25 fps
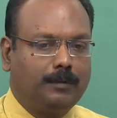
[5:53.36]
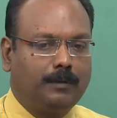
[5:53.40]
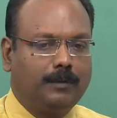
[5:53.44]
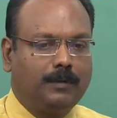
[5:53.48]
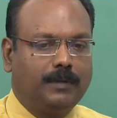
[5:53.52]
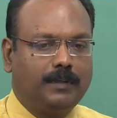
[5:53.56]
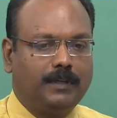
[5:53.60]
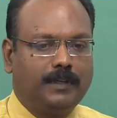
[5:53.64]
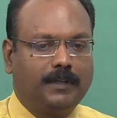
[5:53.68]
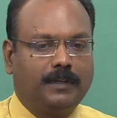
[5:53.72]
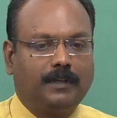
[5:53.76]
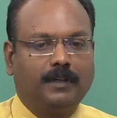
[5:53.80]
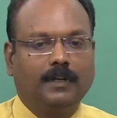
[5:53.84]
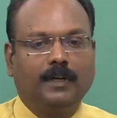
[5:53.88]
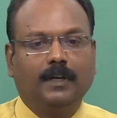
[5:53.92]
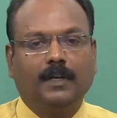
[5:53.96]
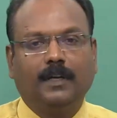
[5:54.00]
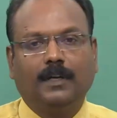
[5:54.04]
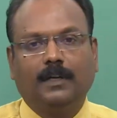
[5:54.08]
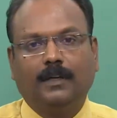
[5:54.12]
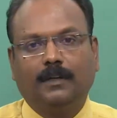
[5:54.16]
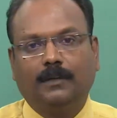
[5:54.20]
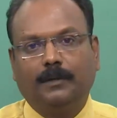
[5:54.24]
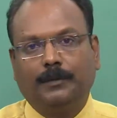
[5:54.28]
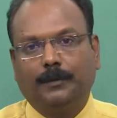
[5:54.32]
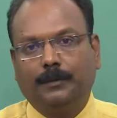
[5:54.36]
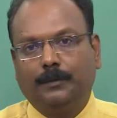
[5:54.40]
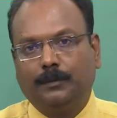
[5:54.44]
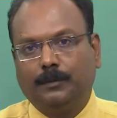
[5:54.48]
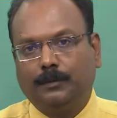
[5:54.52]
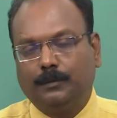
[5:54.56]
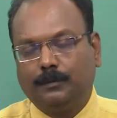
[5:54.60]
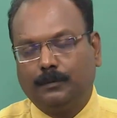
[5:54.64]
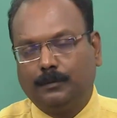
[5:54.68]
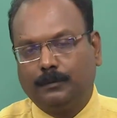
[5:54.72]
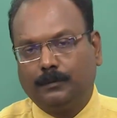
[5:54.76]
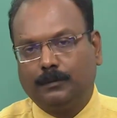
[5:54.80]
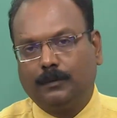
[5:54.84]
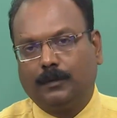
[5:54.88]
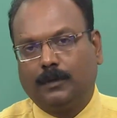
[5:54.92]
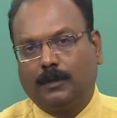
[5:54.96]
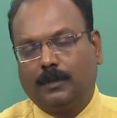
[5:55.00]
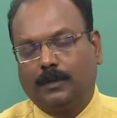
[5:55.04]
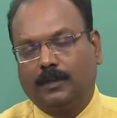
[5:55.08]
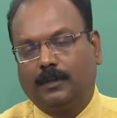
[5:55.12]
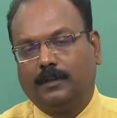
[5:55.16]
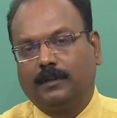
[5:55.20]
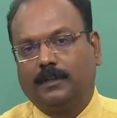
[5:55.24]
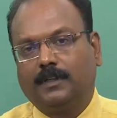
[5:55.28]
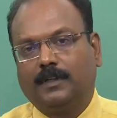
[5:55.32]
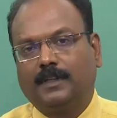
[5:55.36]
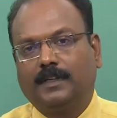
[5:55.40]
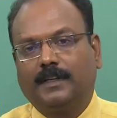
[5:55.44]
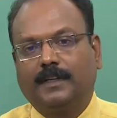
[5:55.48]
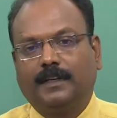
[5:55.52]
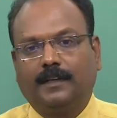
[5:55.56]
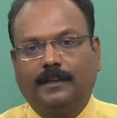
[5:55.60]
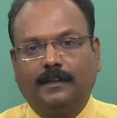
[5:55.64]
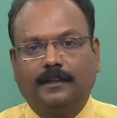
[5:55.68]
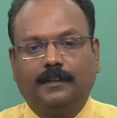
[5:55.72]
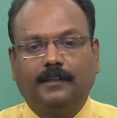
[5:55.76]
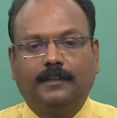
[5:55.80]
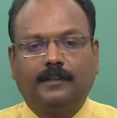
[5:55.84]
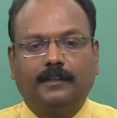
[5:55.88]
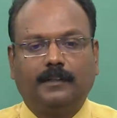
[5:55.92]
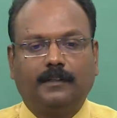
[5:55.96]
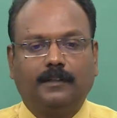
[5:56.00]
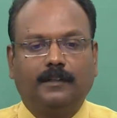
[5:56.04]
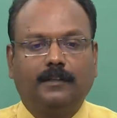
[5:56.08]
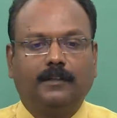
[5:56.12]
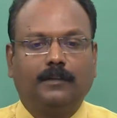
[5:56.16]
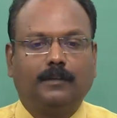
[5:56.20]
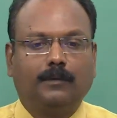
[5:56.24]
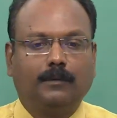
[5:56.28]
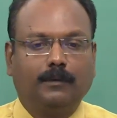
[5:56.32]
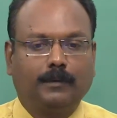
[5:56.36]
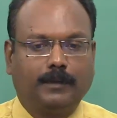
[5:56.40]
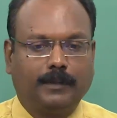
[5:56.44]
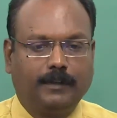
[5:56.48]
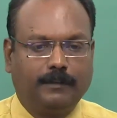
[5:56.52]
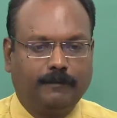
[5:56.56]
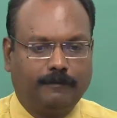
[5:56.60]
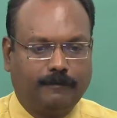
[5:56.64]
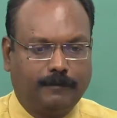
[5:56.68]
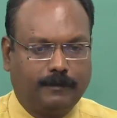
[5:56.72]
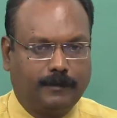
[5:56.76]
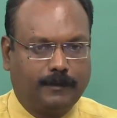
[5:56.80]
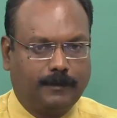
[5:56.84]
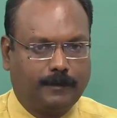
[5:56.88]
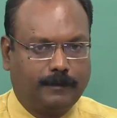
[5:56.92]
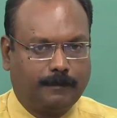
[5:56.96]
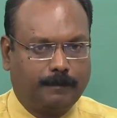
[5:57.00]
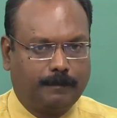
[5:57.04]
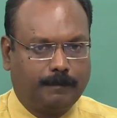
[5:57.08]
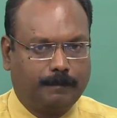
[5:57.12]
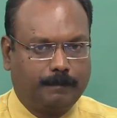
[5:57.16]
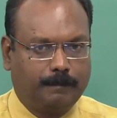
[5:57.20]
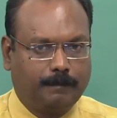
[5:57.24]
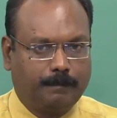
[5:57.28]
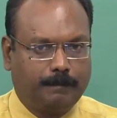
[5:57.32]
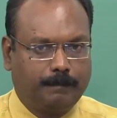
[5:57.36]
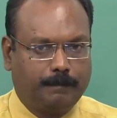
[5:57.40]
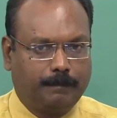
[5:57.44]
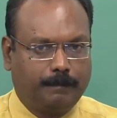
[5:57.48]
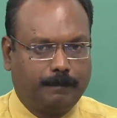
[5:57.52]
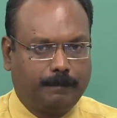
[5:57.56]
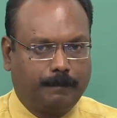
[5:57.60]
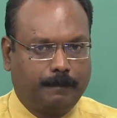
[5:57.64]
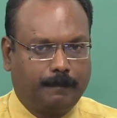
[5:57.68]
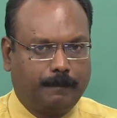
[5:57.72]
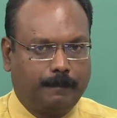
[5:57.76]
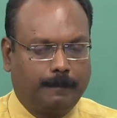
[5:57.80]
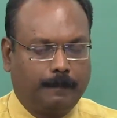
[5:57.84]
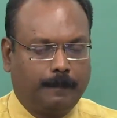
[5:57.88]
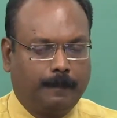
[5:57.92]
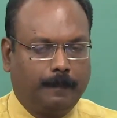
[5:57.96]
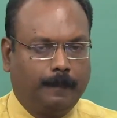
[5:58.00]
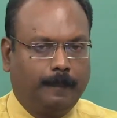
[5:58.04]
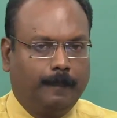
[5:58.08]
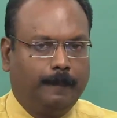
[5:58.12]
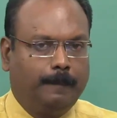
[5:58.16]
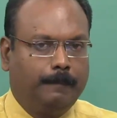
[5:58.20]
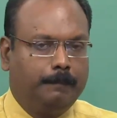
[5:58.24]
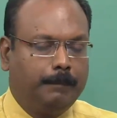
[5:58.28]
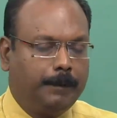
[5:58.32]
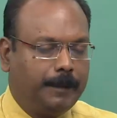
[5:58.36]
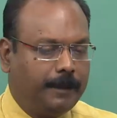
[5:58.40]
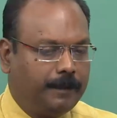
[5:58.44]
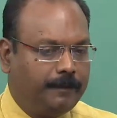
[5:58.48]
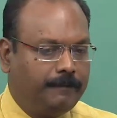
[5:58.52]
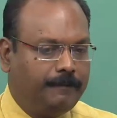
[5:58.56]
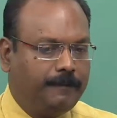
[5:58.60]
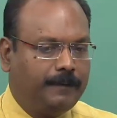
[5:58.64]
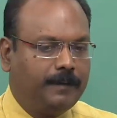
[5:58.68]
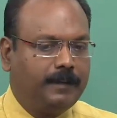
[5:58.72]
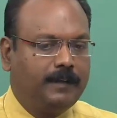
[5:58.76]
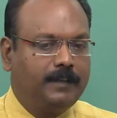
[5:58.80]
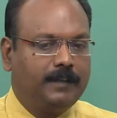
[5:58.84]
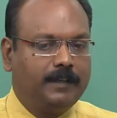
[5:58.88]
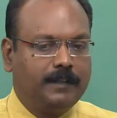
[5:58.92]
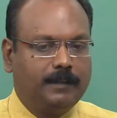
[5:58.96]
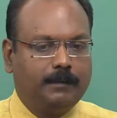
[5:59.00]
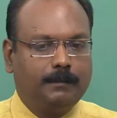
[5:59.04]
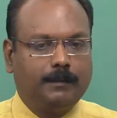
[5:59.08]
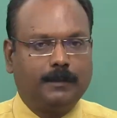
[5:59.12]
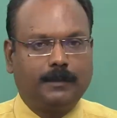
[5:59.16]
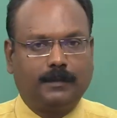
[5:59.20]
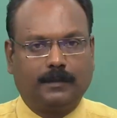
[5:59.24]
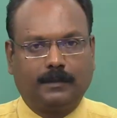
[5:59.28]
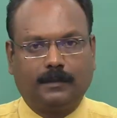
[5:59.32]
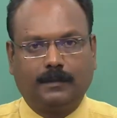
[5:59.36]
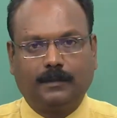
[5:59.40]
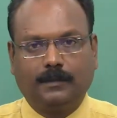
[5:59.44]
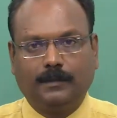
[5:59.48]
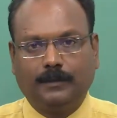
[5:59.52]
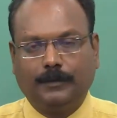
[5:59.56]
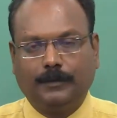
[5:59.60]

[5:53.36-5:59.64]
told that you are not the candidate they are looking for. But if you are nervous,